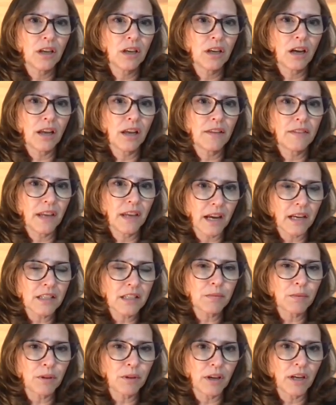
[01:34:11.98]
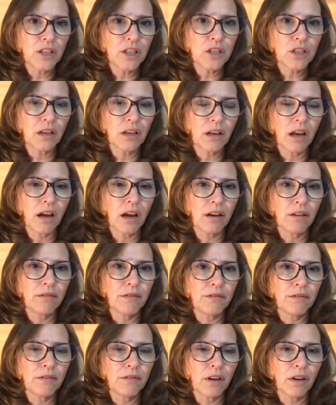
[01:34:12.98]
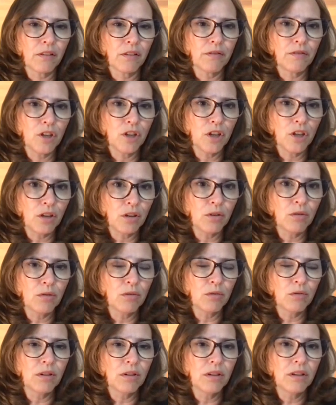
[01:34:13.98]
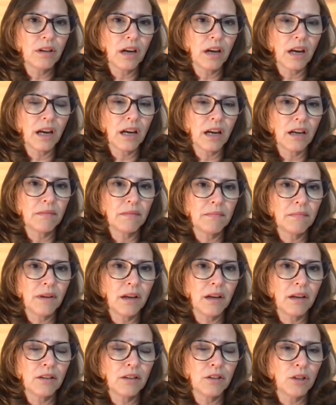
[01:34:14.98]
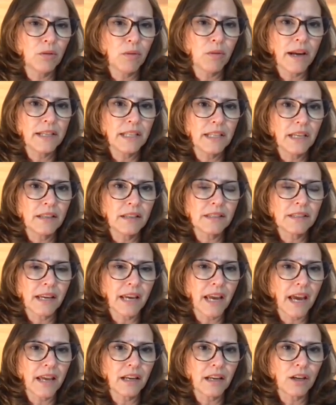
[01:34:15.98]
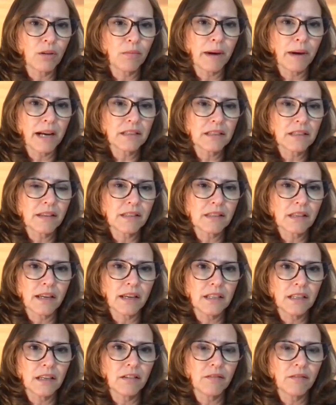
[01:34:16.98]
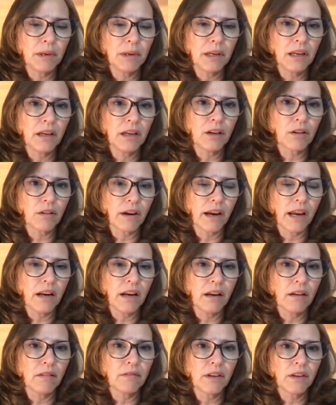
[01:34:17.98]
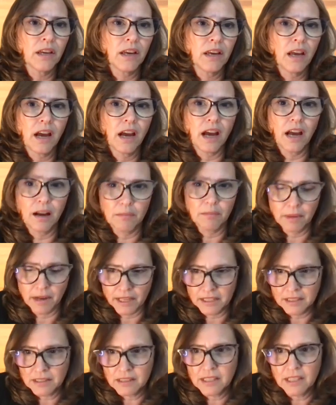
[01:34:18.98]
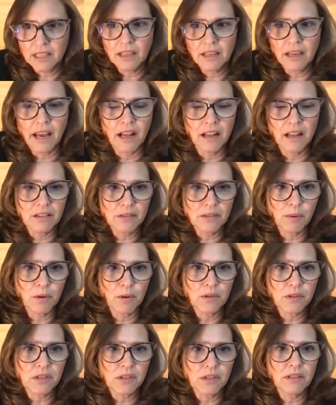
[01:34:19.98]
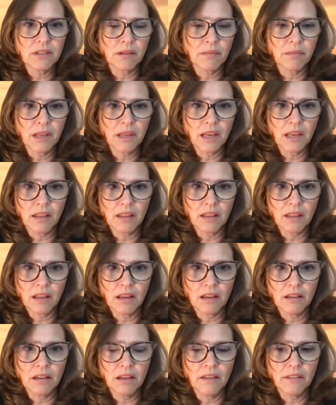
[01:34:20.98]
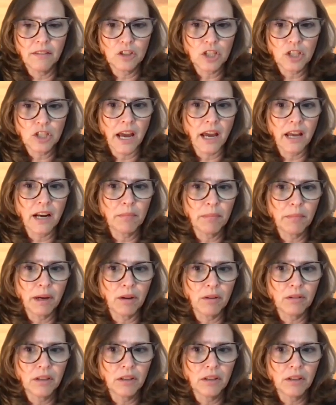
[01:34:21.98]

the exploration of new ideas. Again, I go back to this idea of being creative. I see Al's posted something in the chat about